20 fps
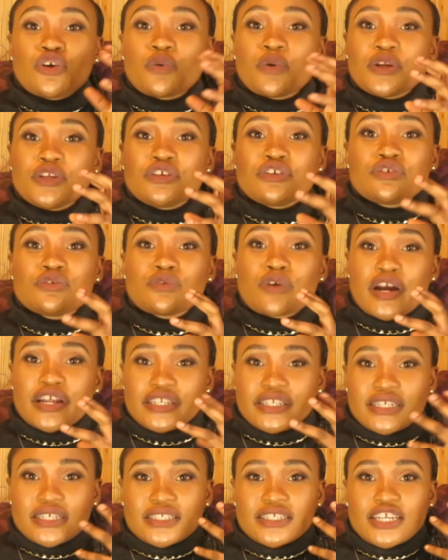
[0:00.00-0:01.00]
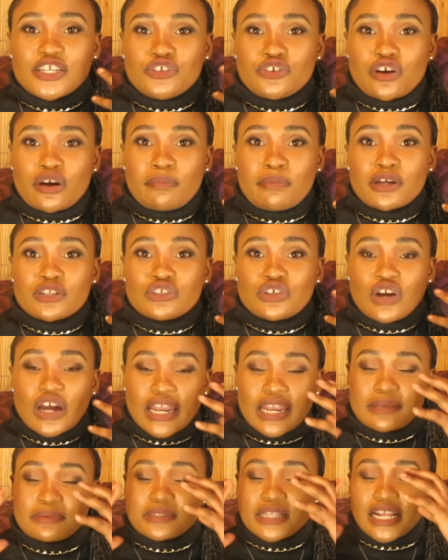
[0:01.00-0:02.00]
when you are dizzy and you're about to
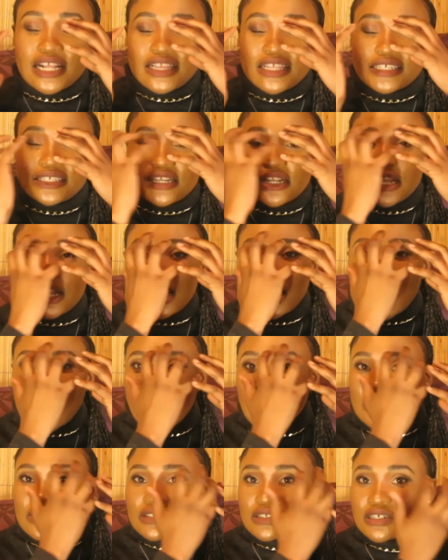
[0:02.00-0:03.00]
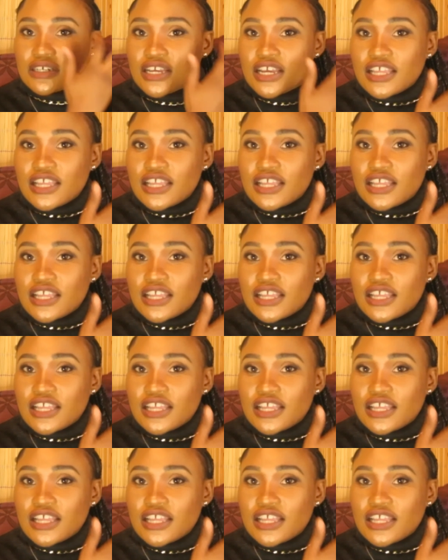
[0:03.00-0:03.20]
collapse, like there's a cloud